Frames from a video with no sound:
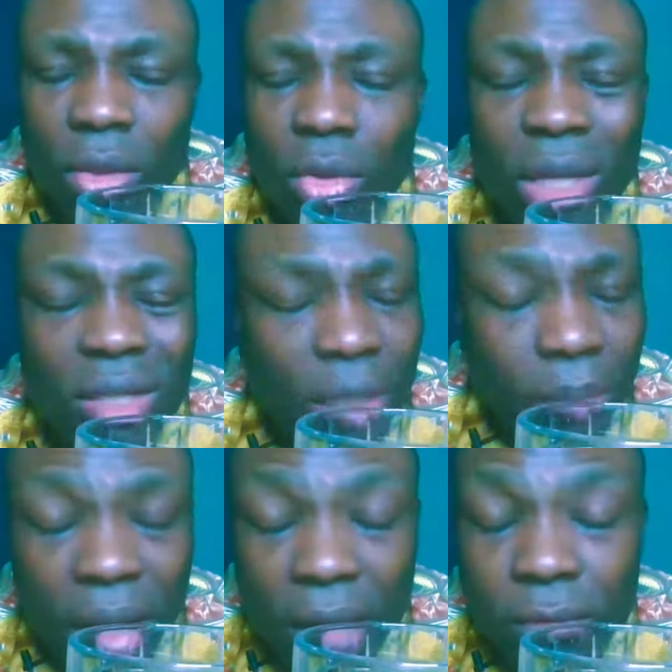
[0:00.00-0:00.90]
You can say
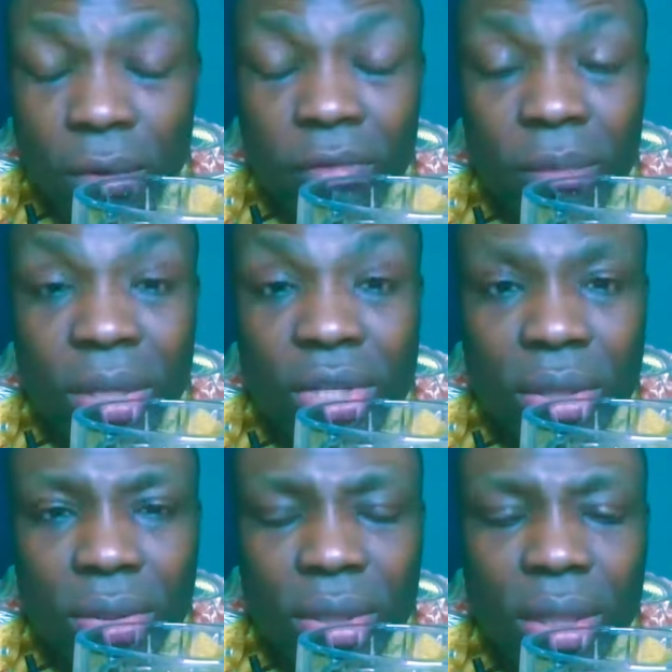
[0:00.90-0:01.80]
powerful
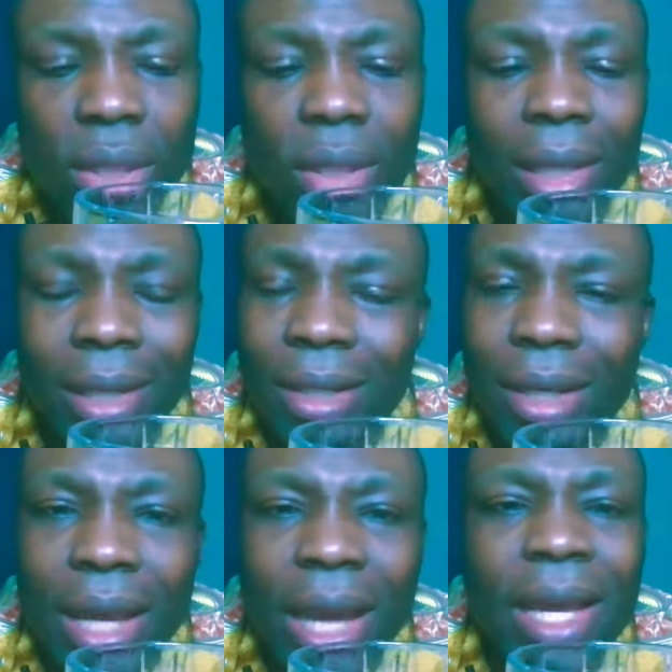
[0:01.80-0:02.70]
affirmations like,
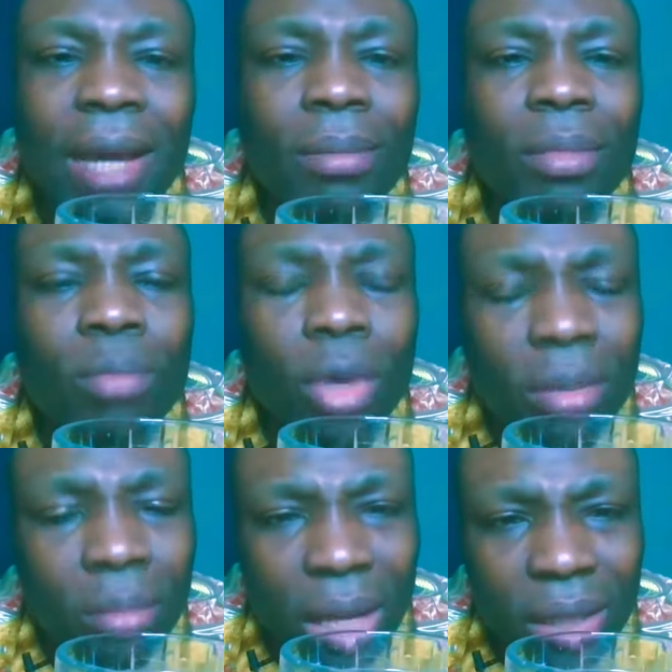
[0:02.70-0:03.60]
I am
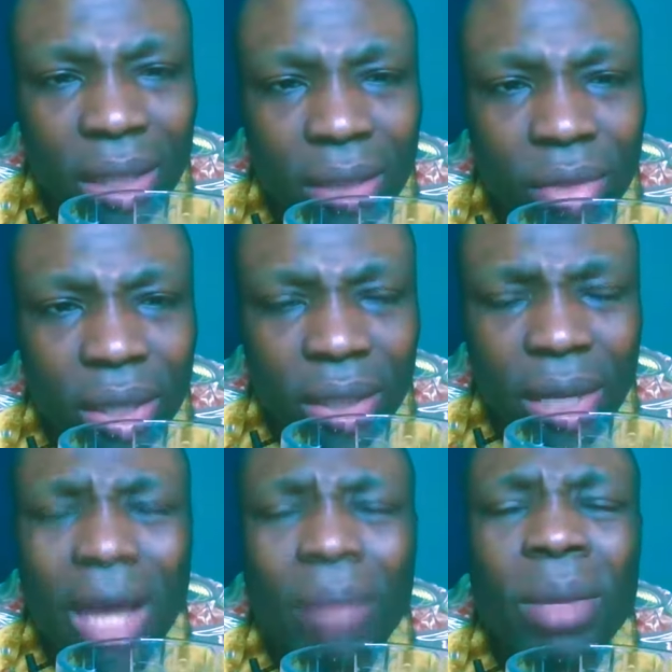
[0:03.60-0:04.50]
money magnet right now.
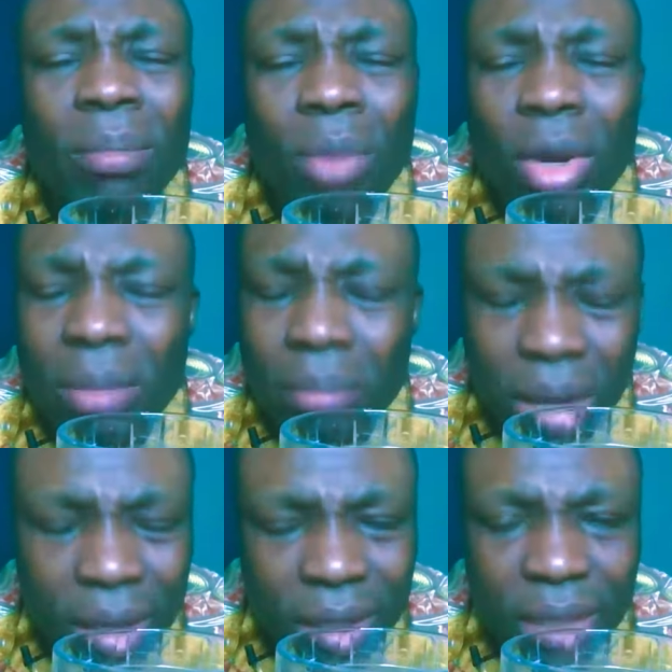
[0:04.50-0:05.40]
I am a money
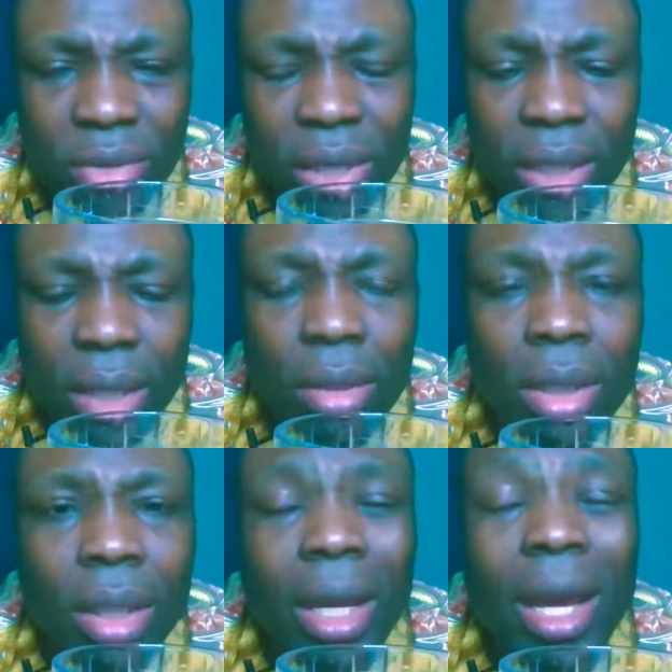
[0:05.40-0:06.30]
magnet right now.
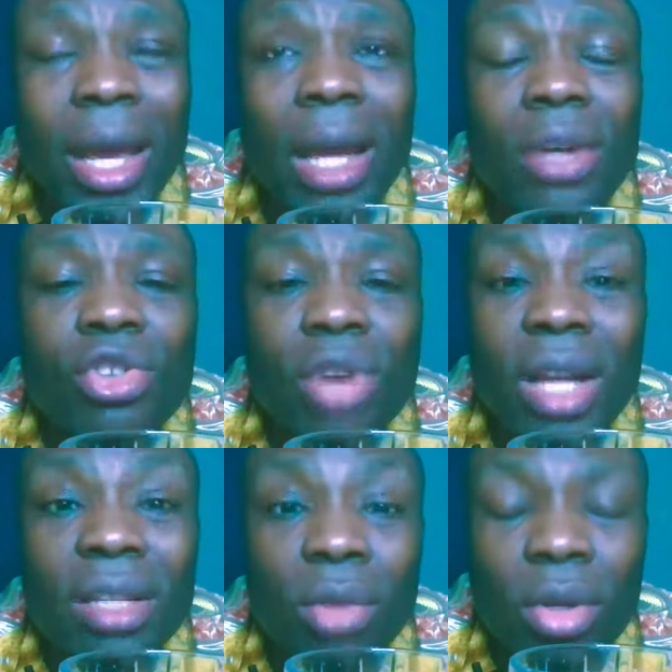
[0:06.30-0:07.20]
I
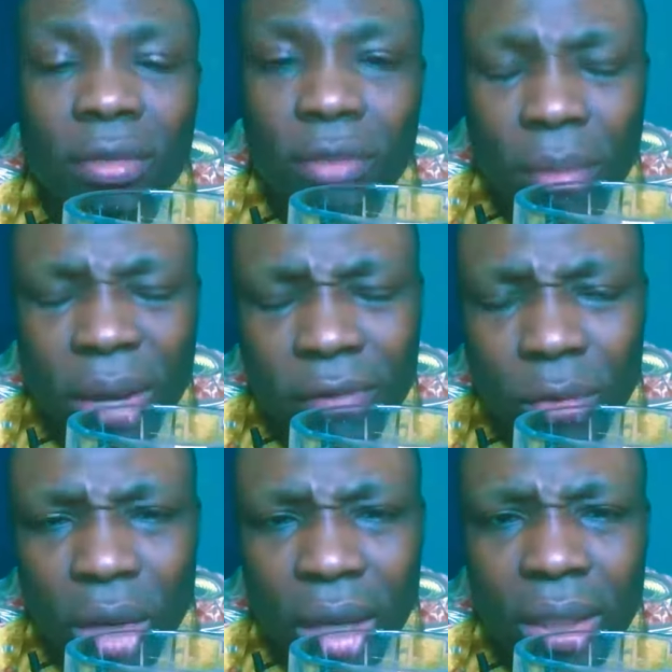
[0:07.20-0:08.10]
attract money from
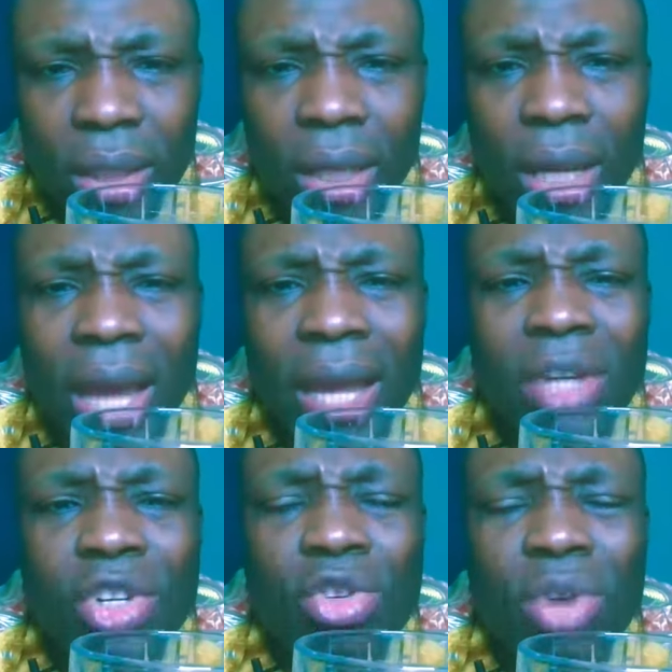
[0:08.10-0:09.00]
everywhere. I
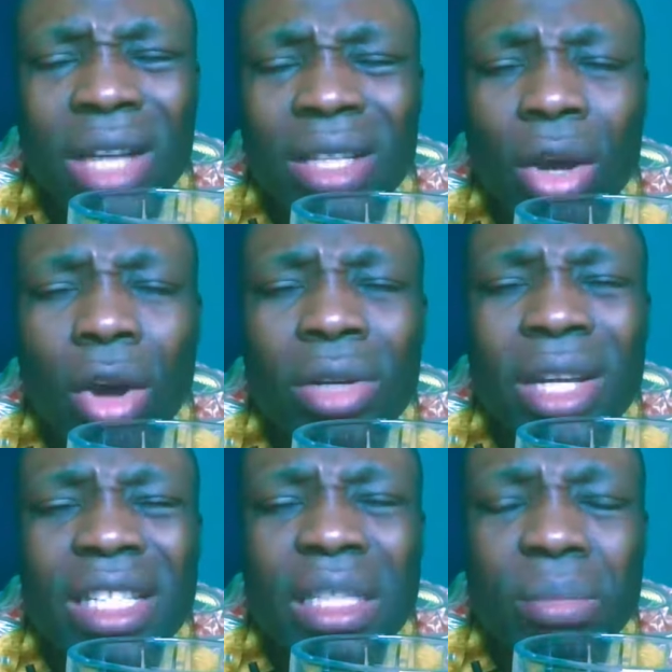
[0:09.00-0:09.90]
attract
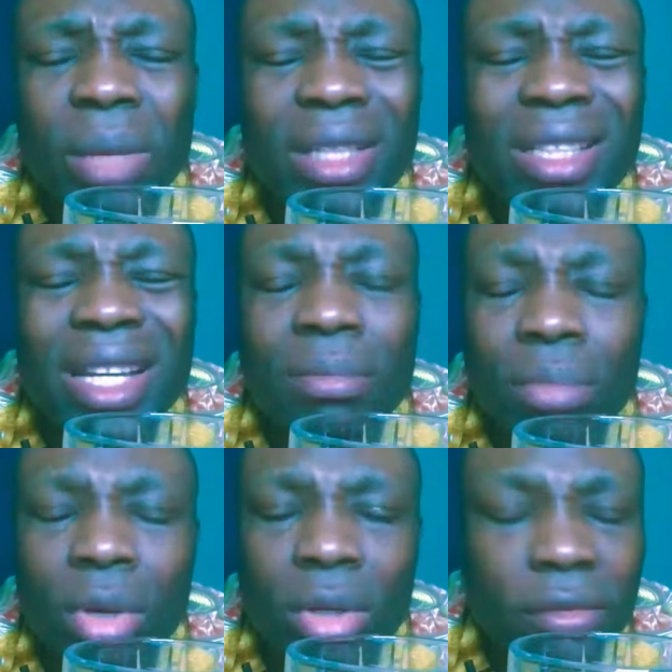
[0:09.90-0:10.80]
unexpected
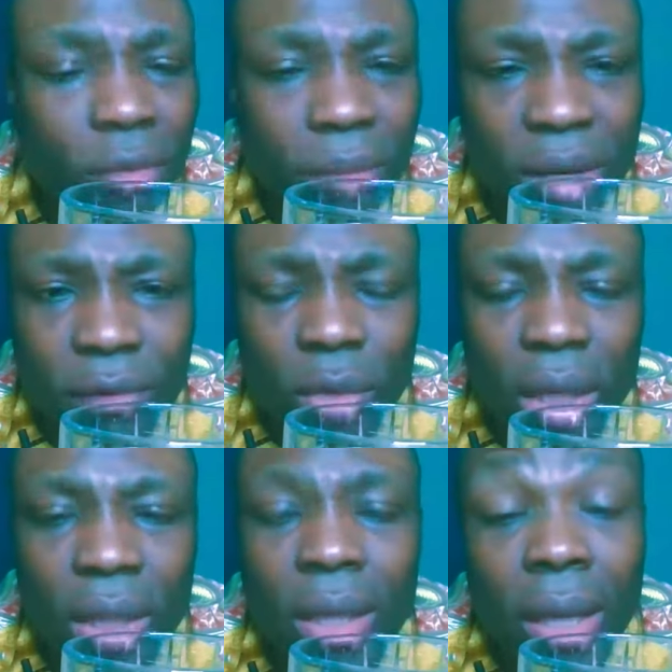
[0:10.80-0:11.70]
money from
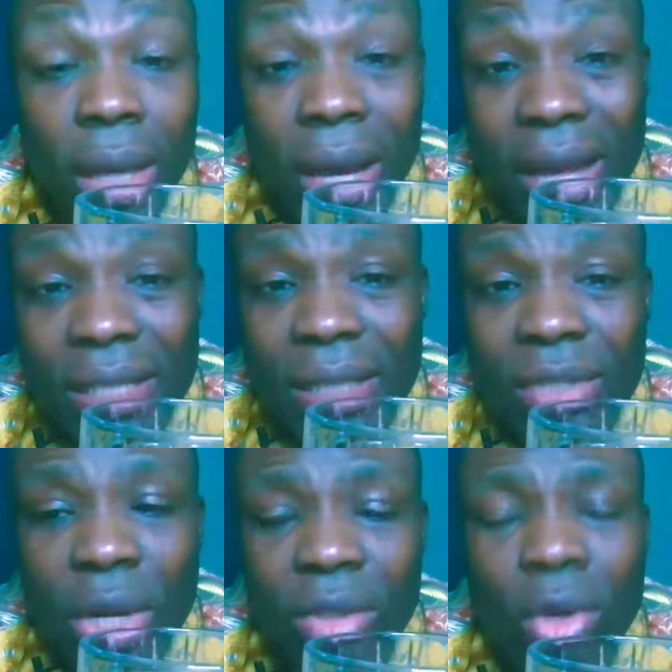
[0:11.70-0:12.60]
everywhere. I
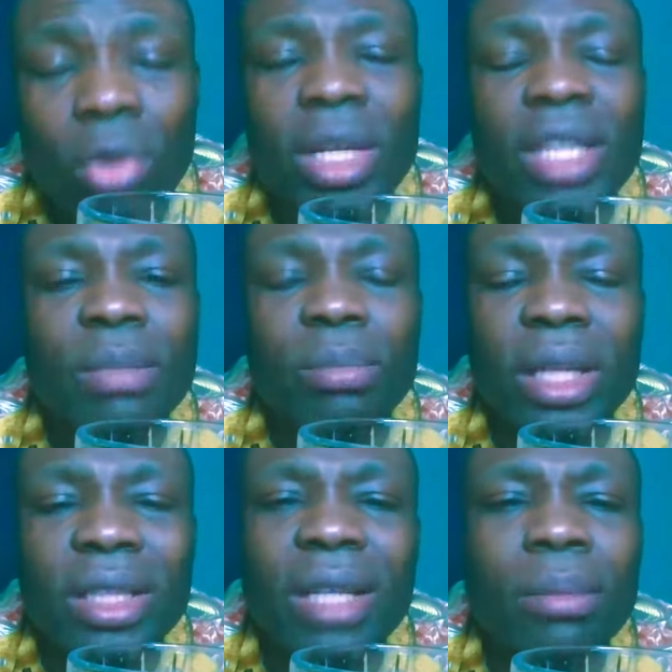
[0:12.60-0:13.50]
attract
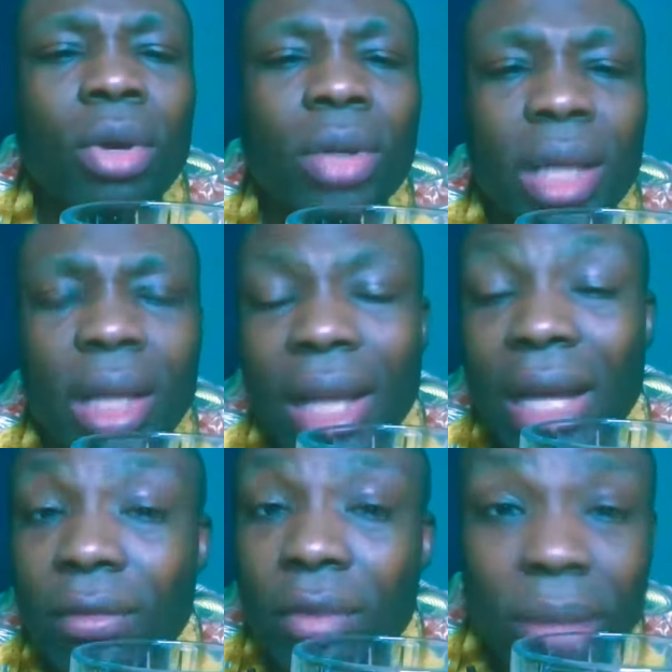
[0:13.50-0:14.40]
unexpected money a
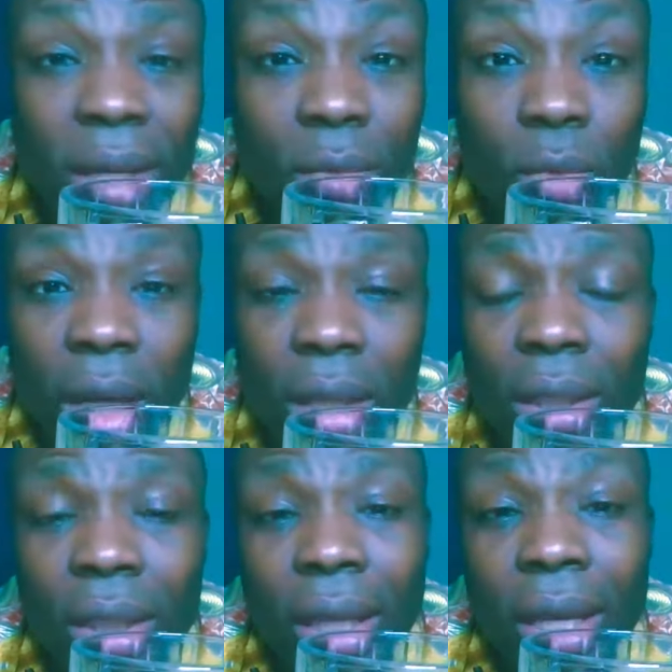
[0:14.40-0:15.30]
lot from anywhere.
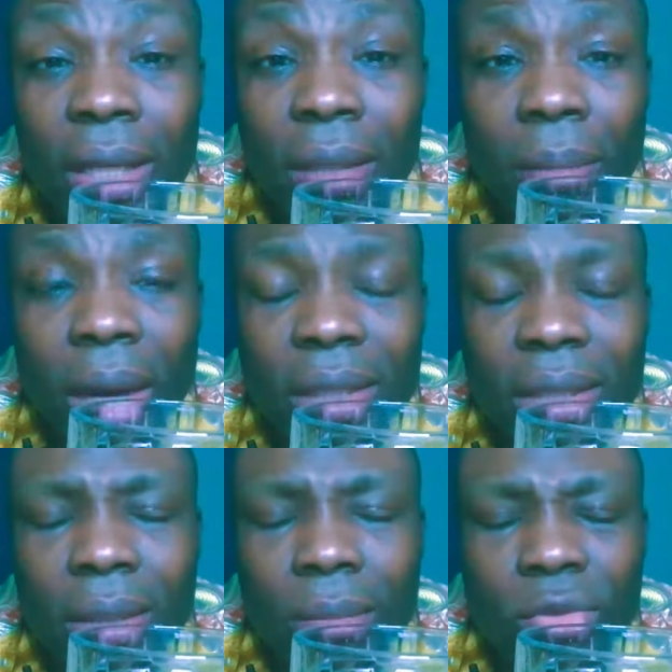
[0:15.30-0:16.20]
In the
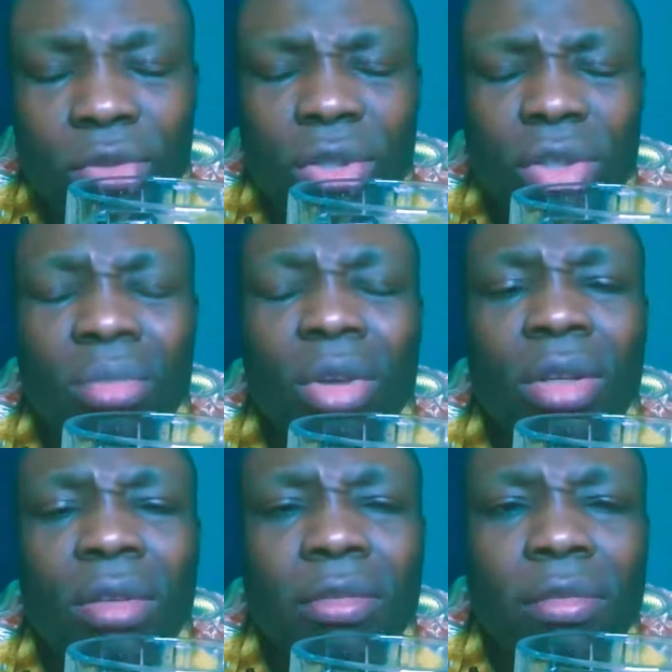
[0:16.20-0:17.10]
mighty name of Jesus,
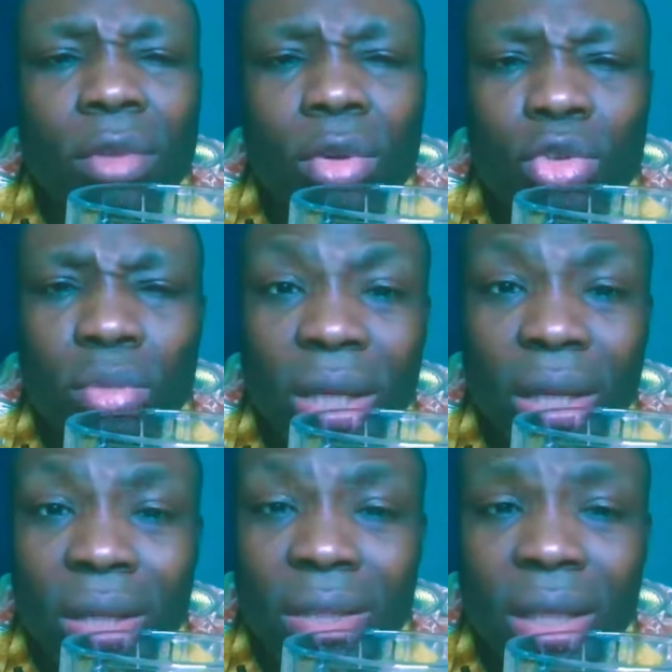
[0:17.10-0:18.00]
money flow to me
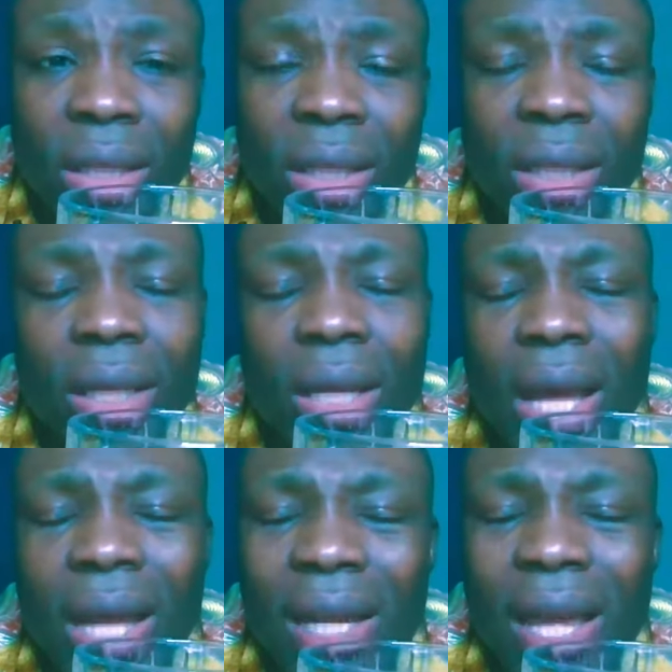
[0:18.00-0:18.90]
easily
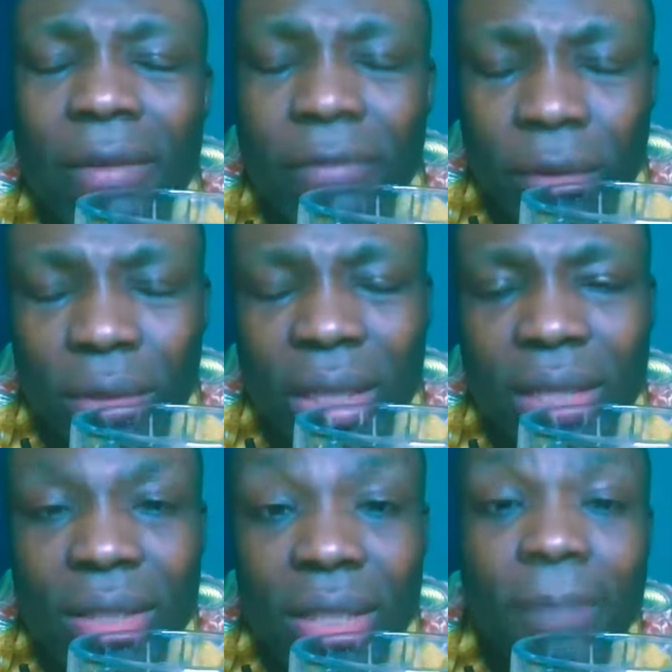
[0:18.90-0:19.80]
and
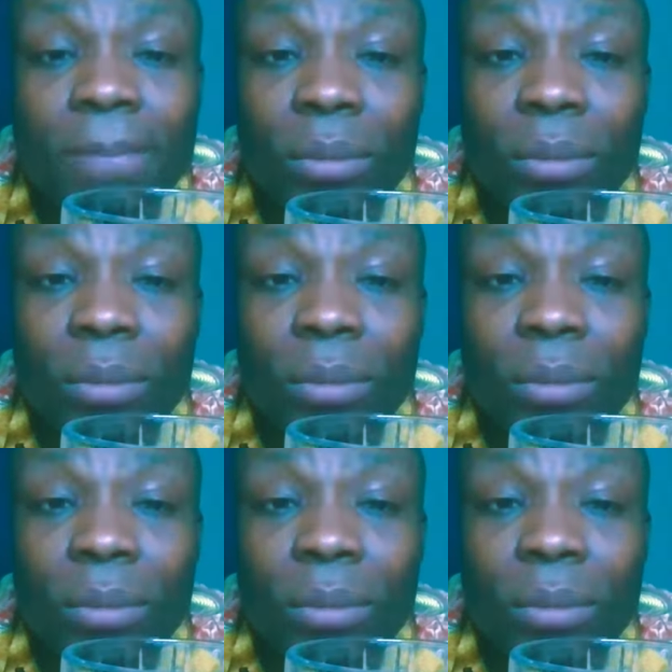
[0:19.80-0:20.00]
effortlessly.